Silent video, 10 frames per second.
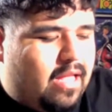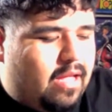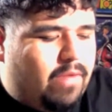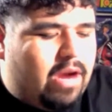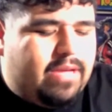
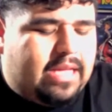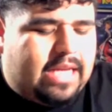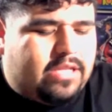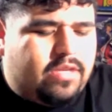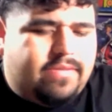What I really
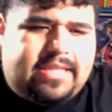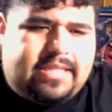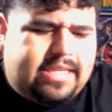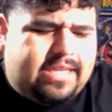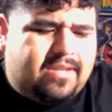liked too was
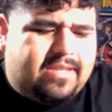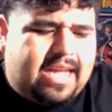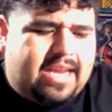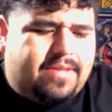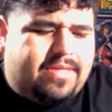Ezekiel's
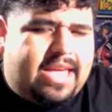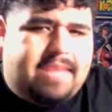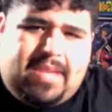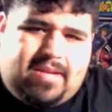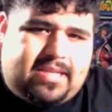kind of
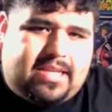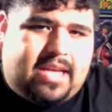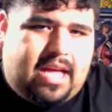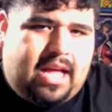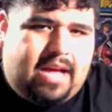theme
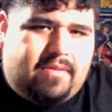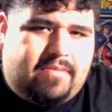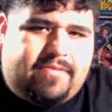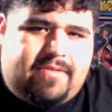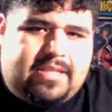music.
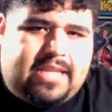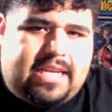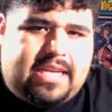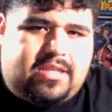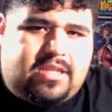When we first
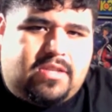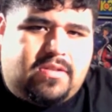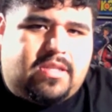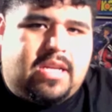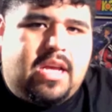get
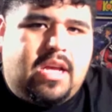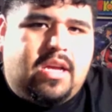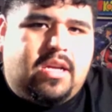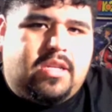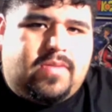introduced
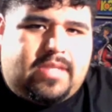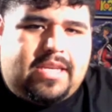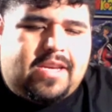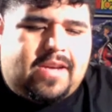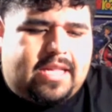to
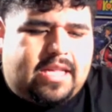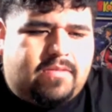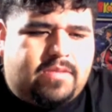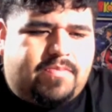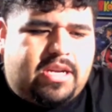Ezekiel, I thought that
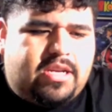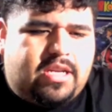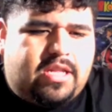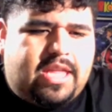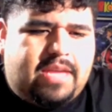was pretty
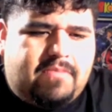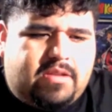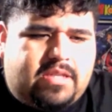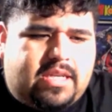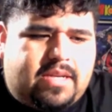good theme
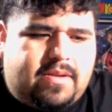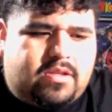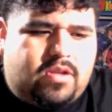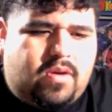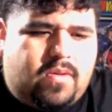music.
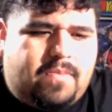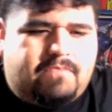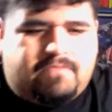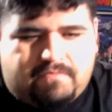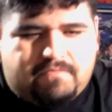So,
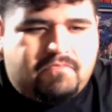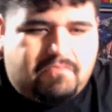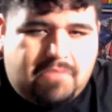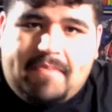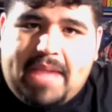
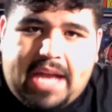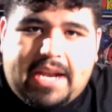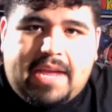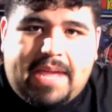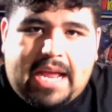not
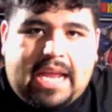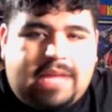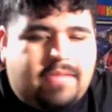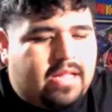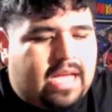bad.
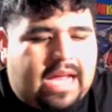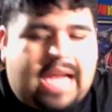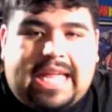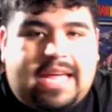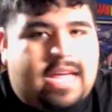
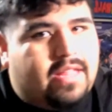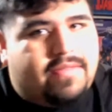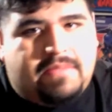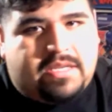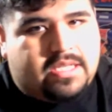I love
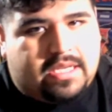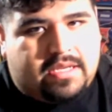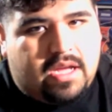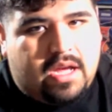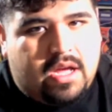the music
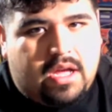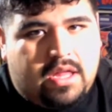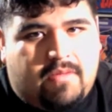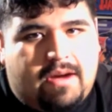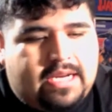in
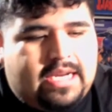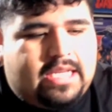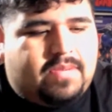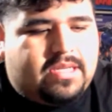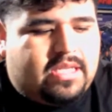The Walking Dead,
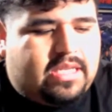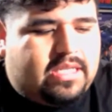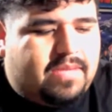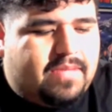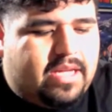especially
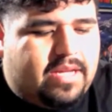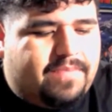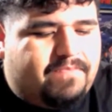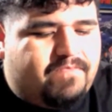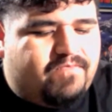some of the
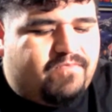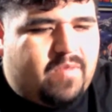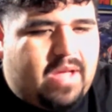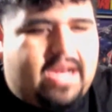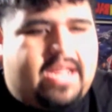
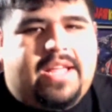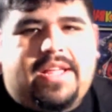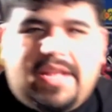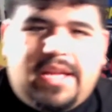kind of,